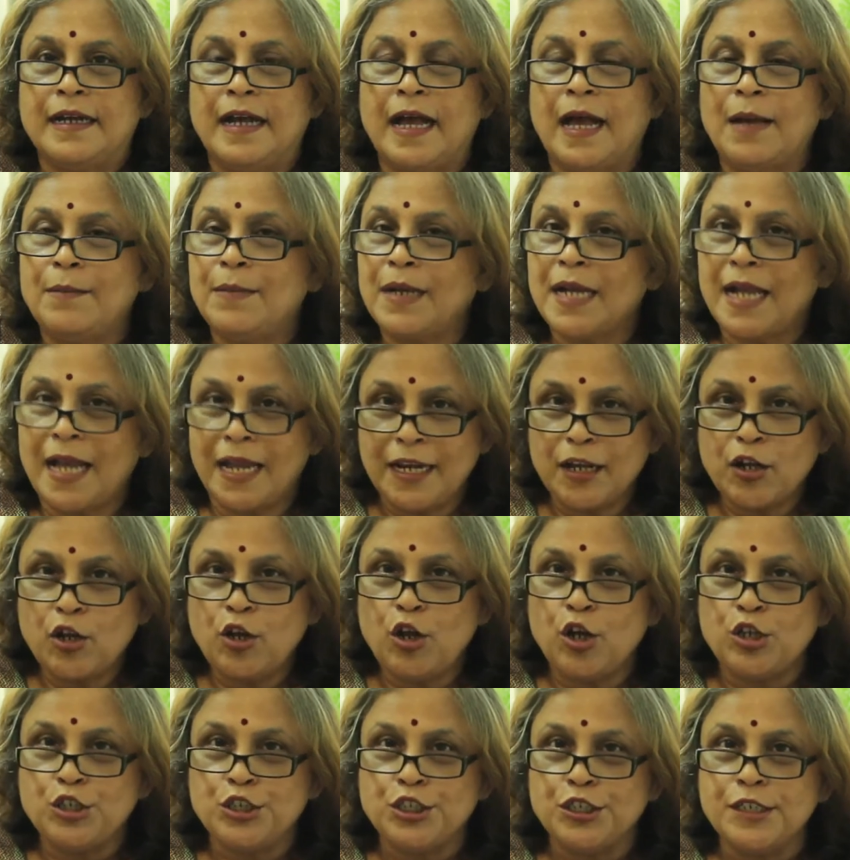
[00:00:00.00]
I'm a
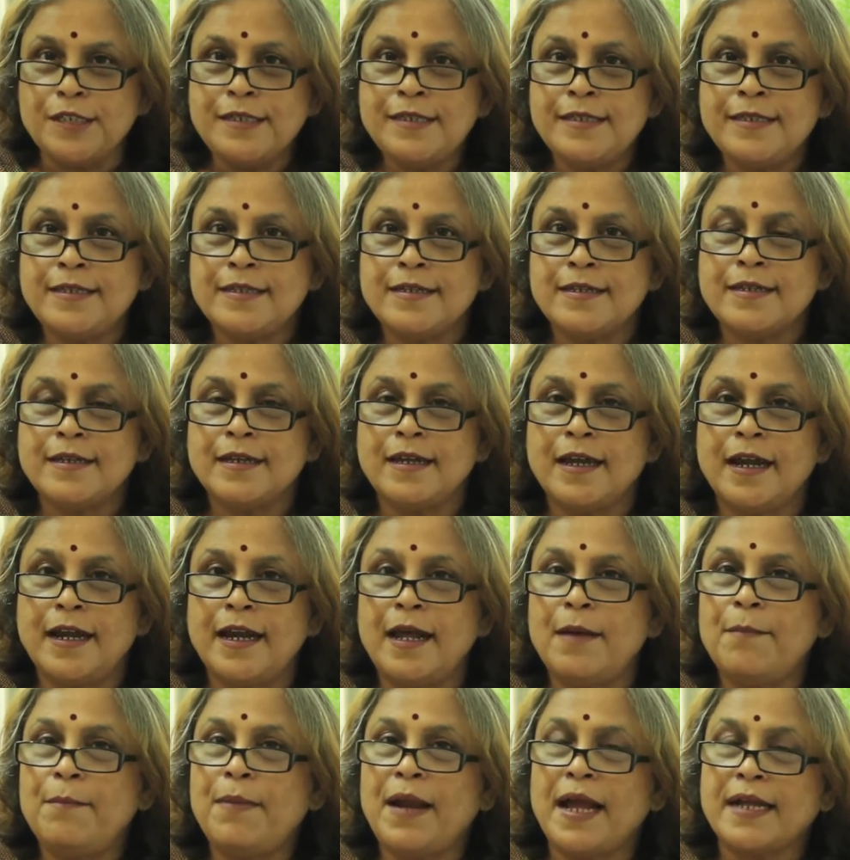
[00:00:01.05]
gynecologist
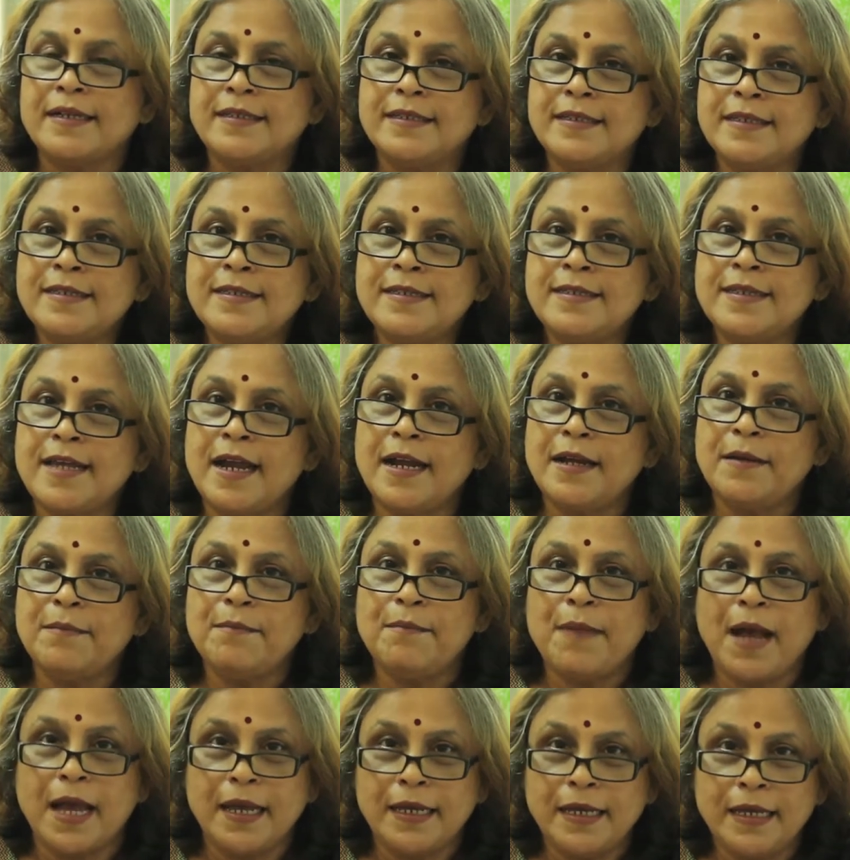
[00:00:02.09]
and I practice at
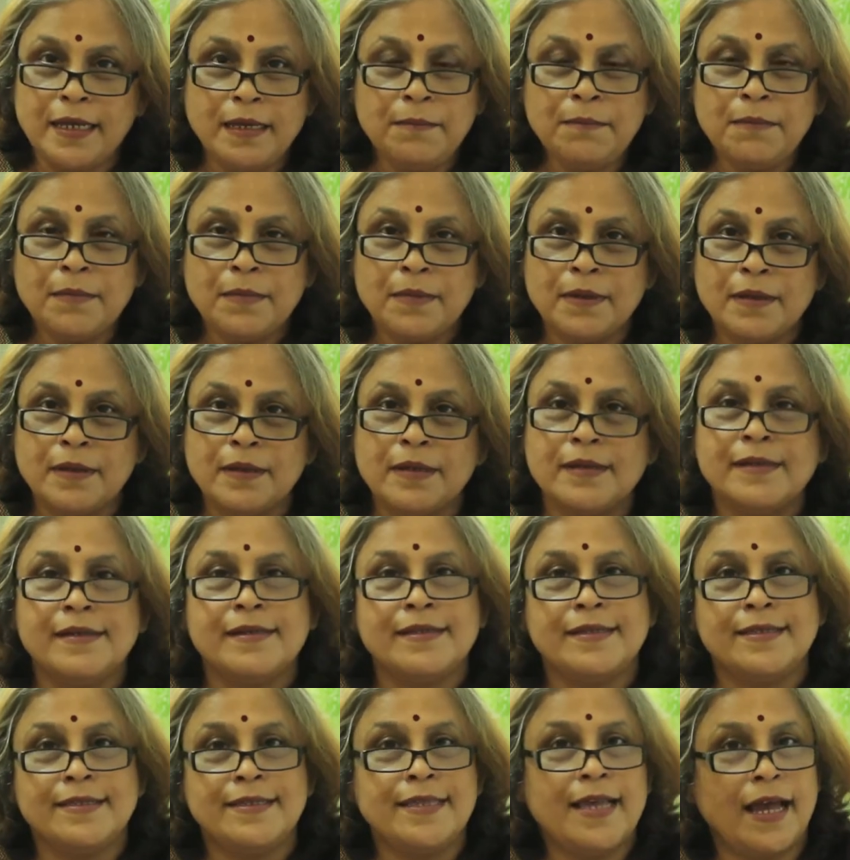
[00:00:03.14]
Mahim,
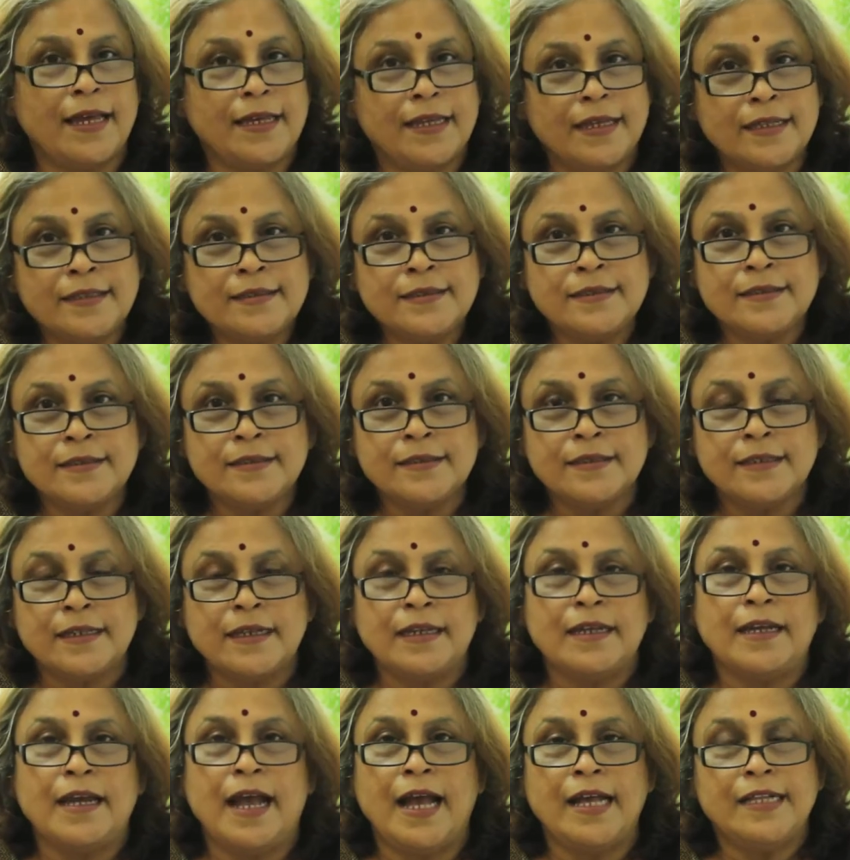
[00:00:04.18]
Sion,
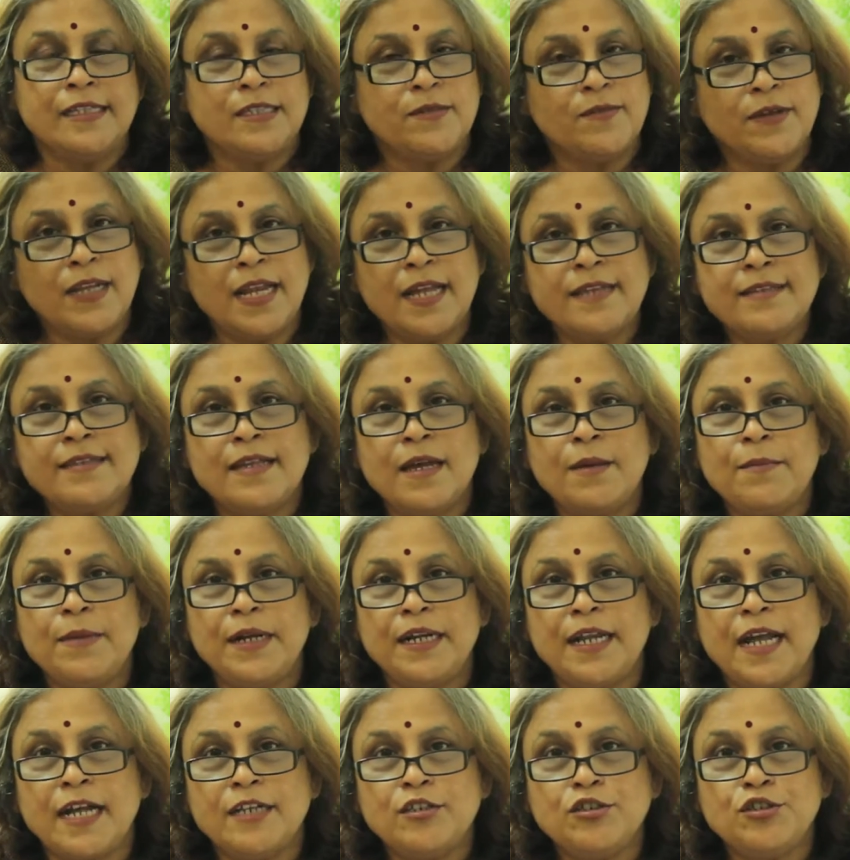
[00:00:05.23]
as well as I'm
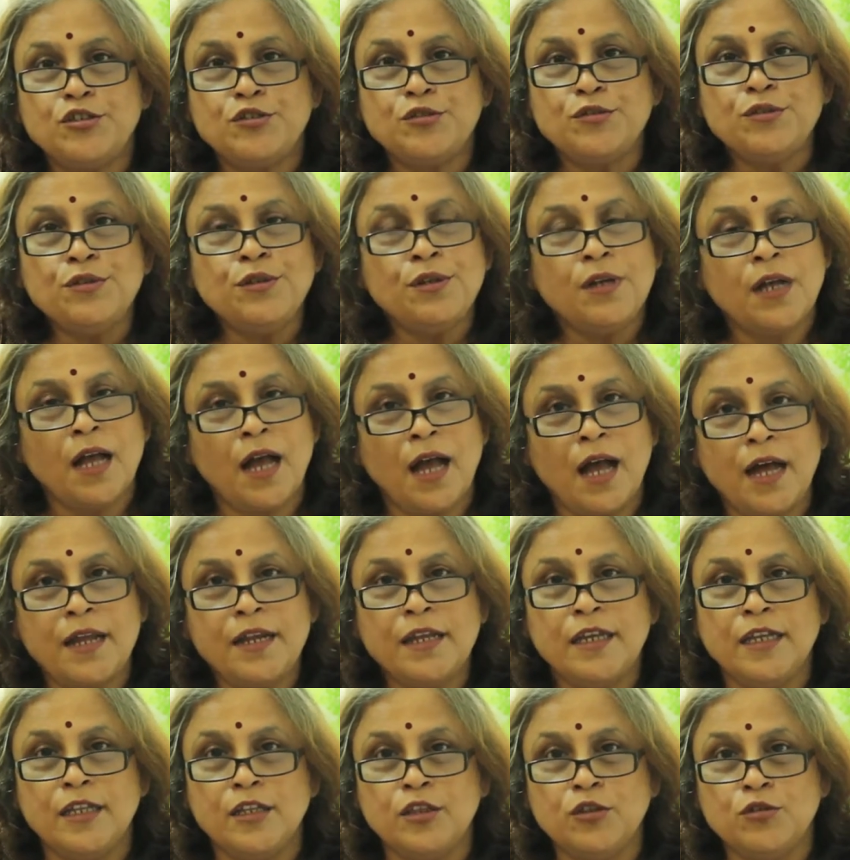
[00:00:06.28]
attached to Khar
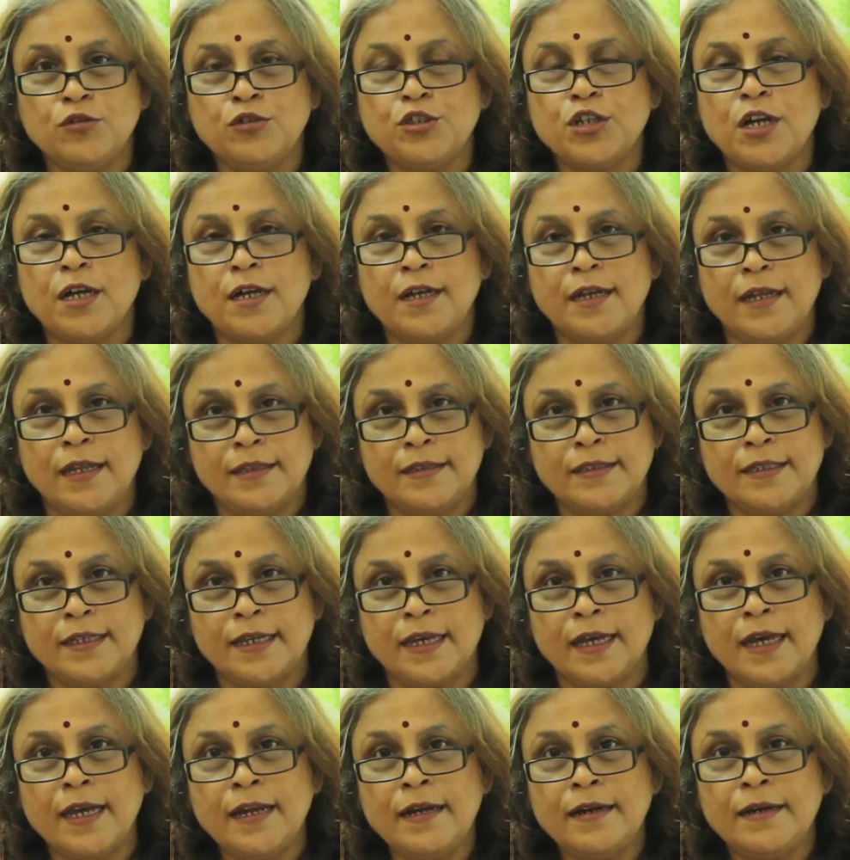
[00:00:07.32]
Hinduja
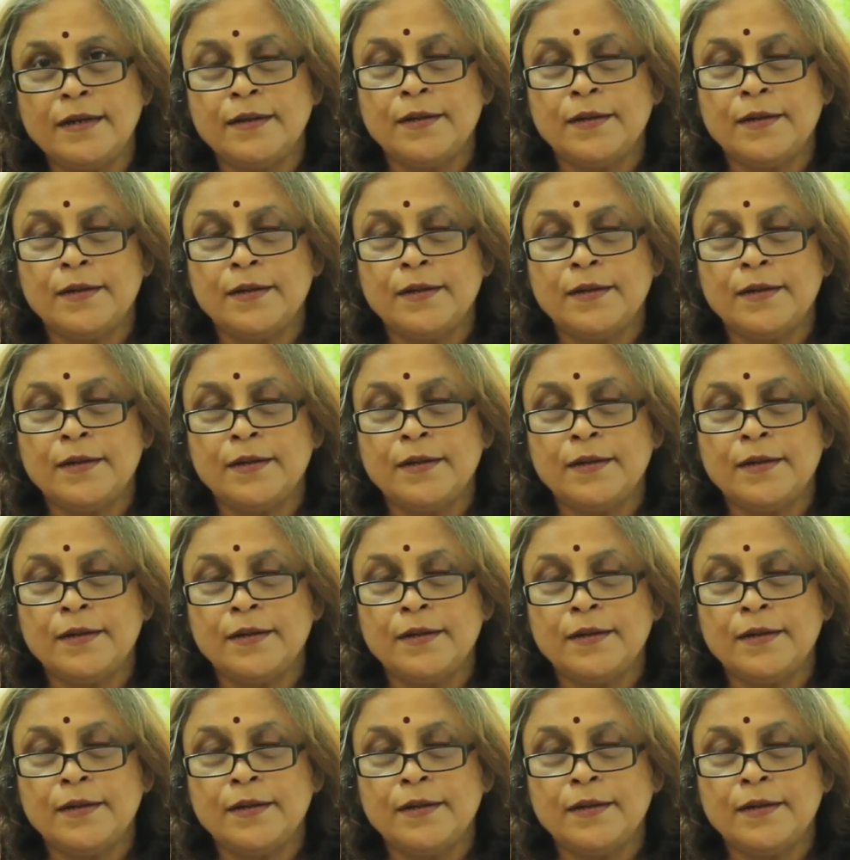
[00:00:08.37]
Healthcare,